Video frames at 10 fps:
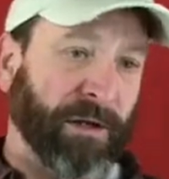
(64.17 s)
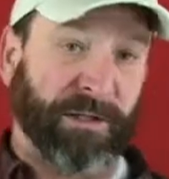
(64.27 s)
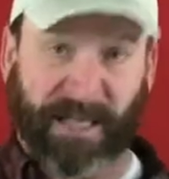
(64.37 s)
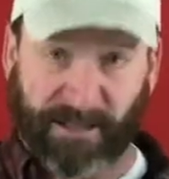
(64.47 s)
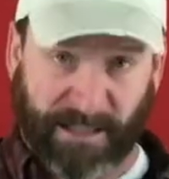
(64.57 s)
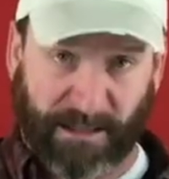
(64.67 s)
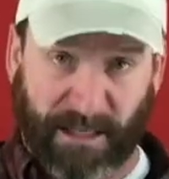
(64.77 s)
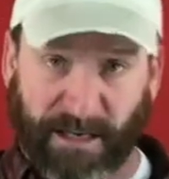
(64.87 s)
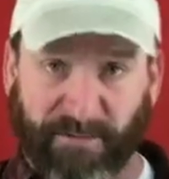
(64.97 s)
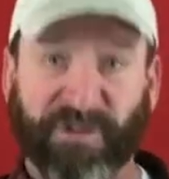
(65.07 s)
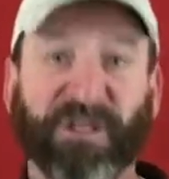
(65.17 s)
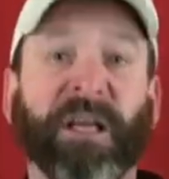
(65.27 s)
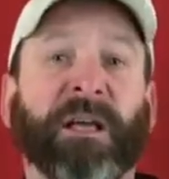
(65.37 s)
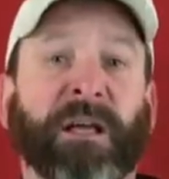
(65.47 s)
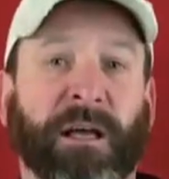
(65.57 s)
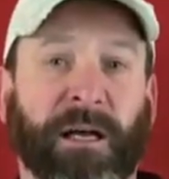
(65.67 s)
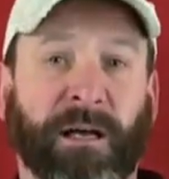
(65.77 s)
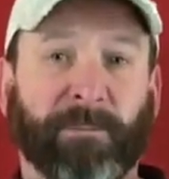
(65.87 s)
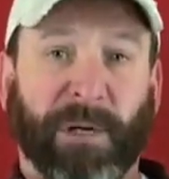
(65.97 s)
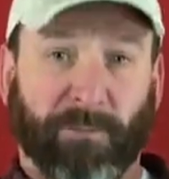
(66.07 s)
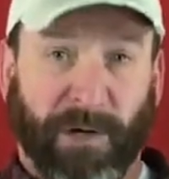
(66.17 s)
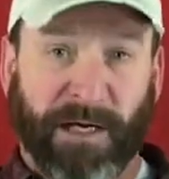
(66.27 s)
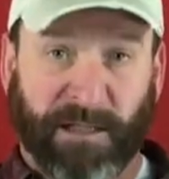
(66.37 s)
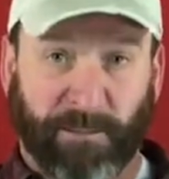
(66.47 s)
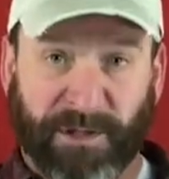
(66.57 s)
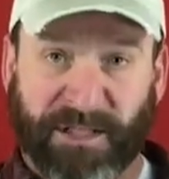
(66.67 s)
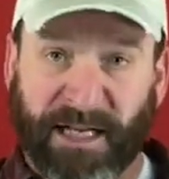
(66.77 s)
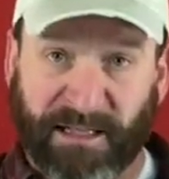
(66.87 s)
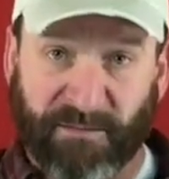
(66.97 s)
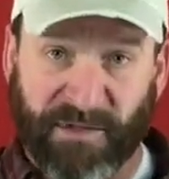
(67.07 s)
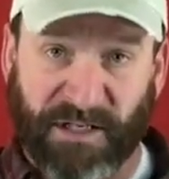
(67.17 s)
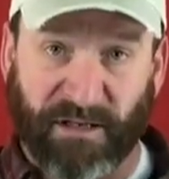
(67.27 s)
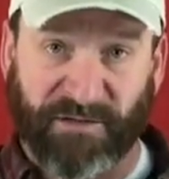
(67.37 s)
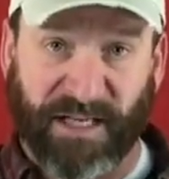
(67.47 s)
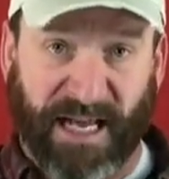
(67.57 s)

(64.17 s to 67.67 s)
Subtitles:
their daily lives, but ready to protect themselves